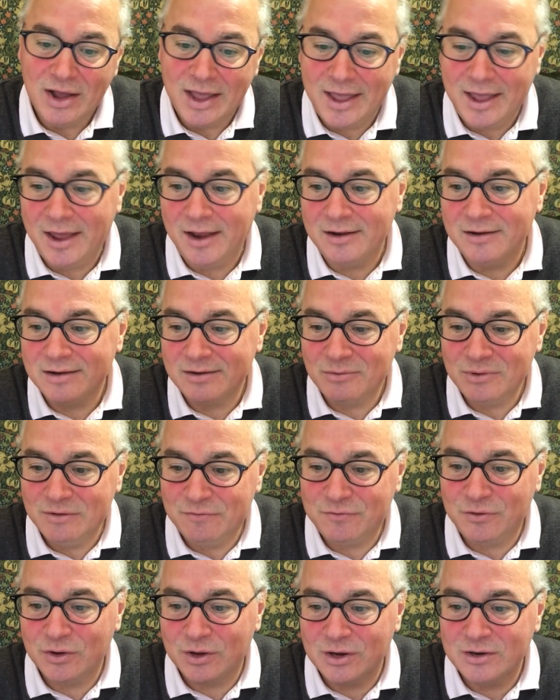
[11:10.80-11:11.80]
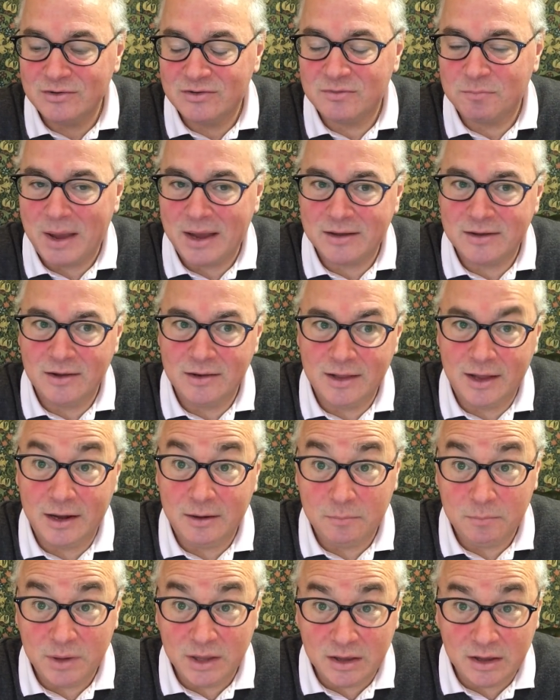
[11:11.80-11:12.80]
And if you're going to
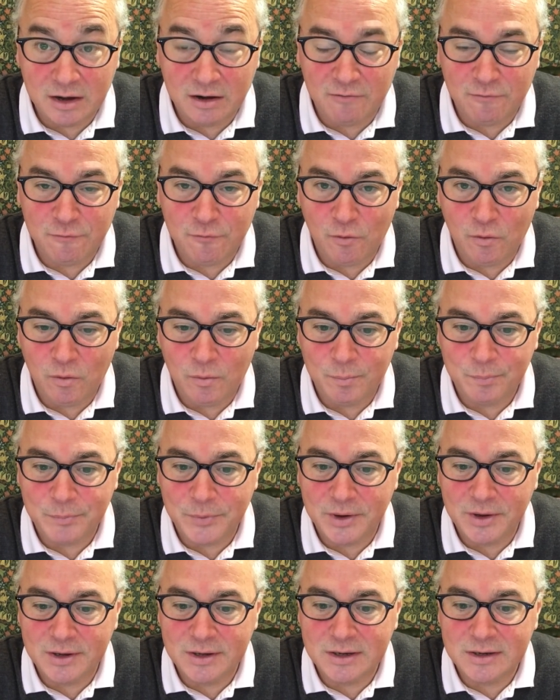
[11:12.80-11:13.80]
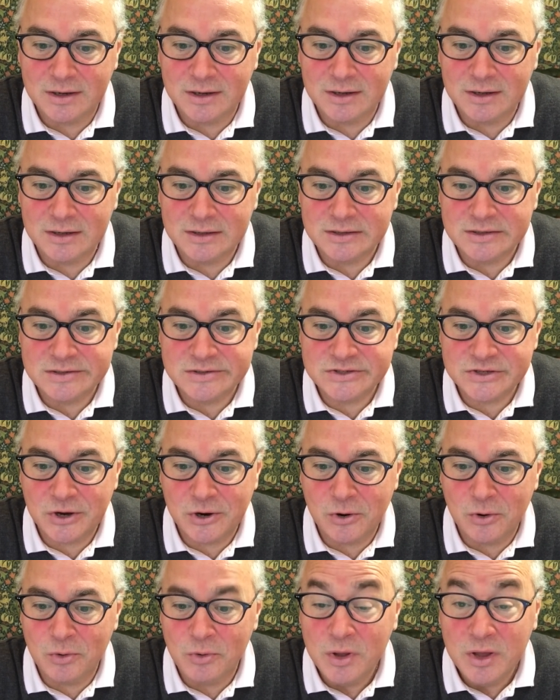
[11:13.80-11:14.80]
speculate, be careful.
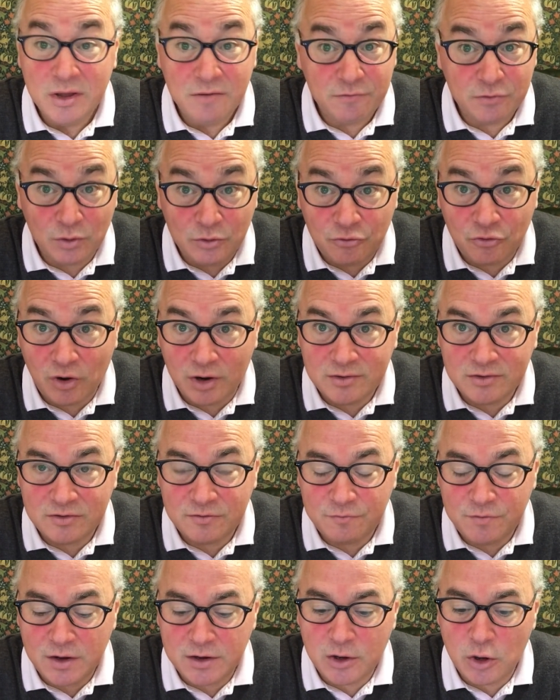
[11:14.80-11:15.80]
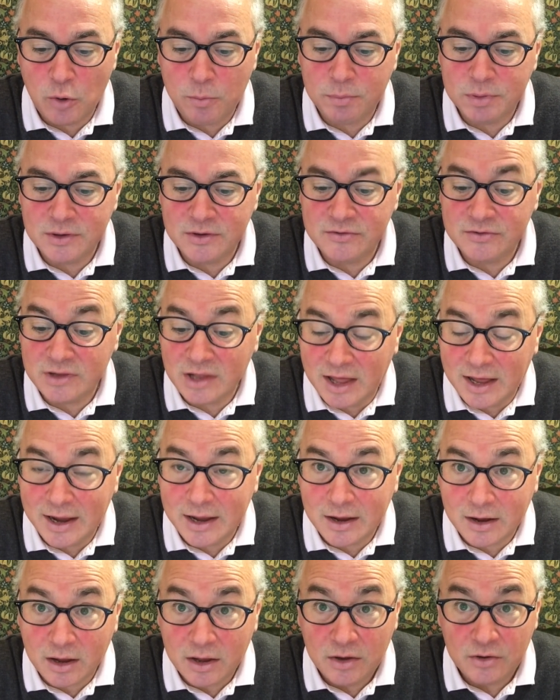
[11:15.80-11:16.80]
So if you enjoyed this video, please
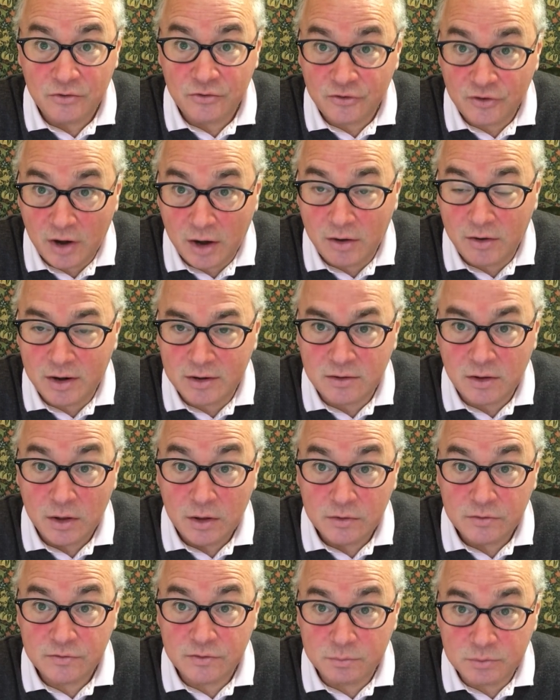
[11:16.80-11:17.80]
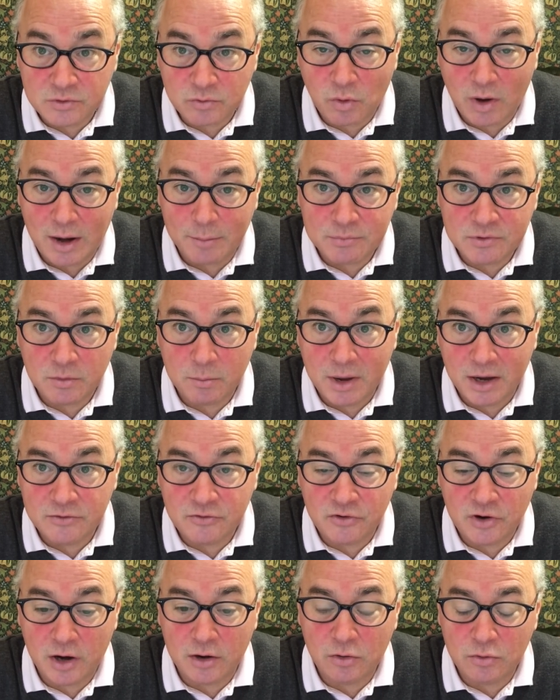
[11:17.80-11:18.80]
like, share it, subscribe to my
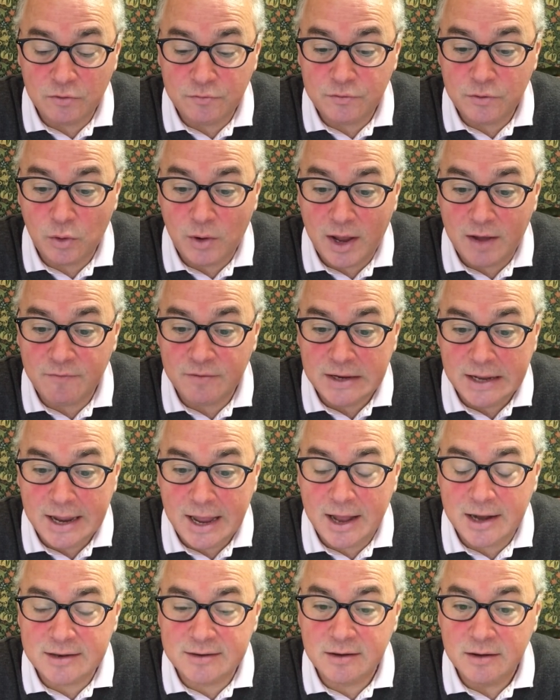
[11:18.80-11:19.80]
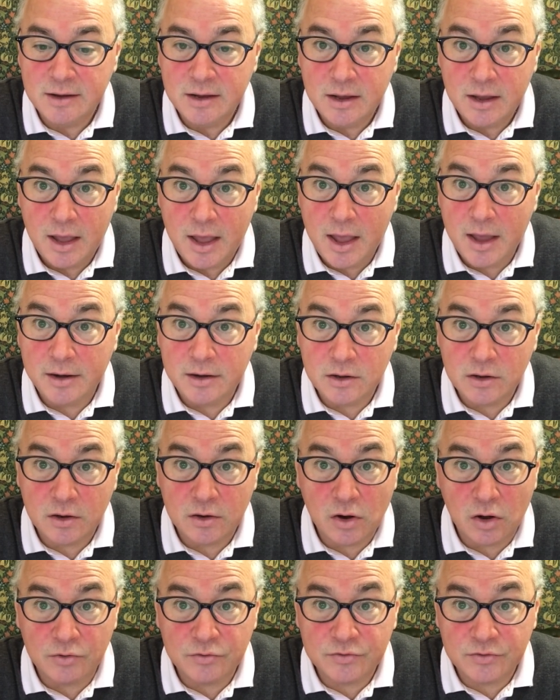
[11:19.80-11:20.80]
channel if you haven't yet. And you
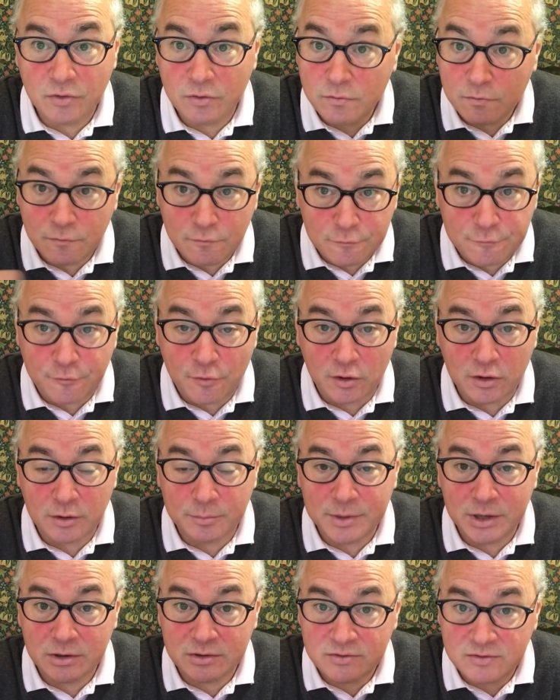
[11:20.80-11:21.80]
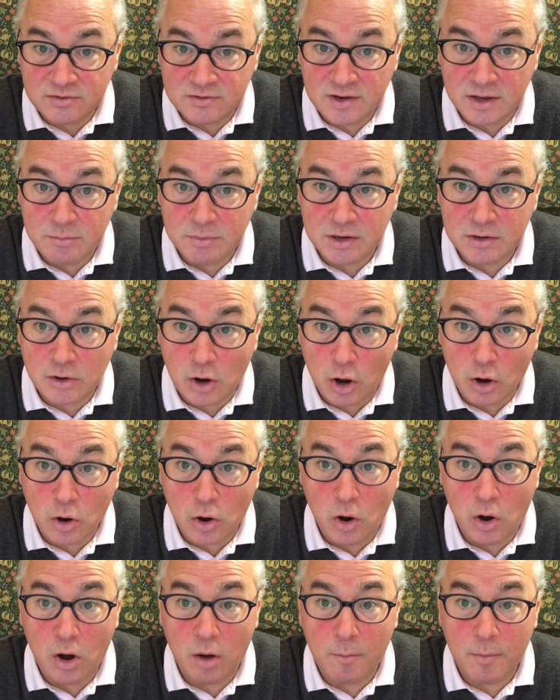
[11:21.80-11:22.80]
can also follow me on
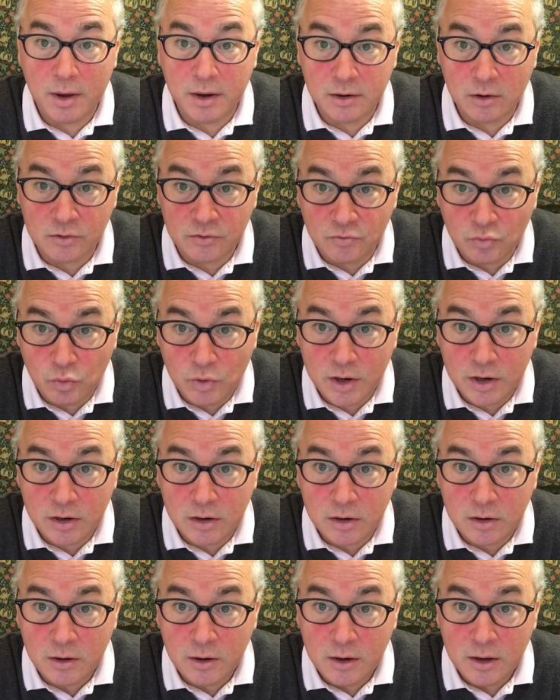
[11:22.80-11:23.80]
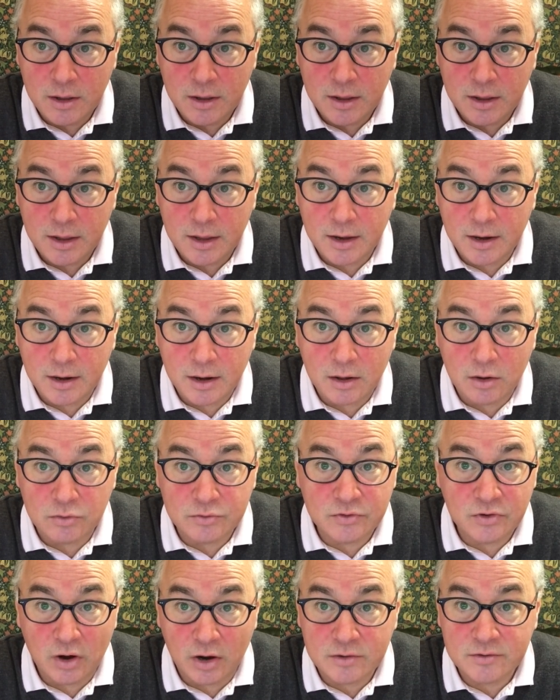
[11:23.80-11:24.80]
steemit.com and on Twitter. And I'll
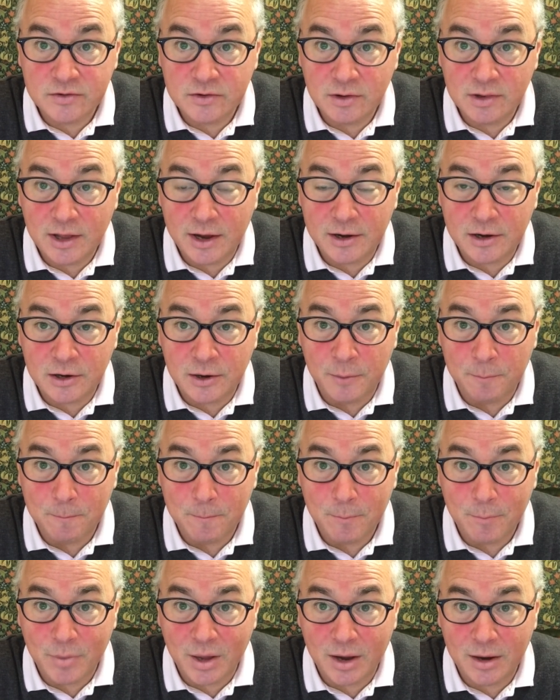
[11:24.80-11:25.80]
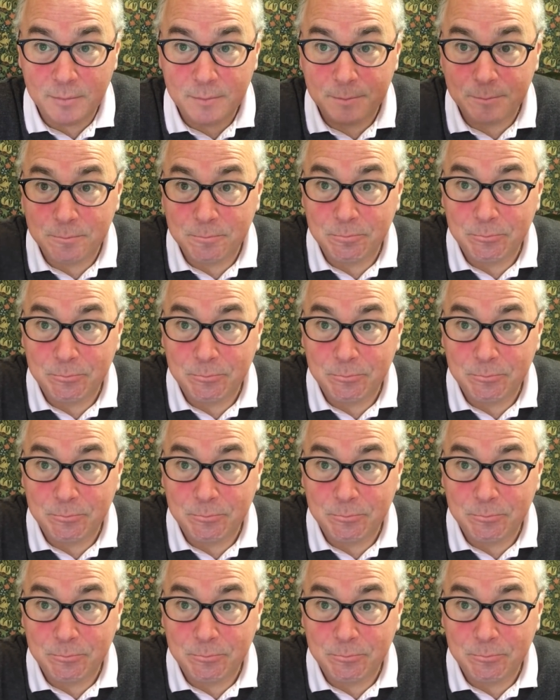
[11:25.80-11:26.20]
talk to you later. Bye.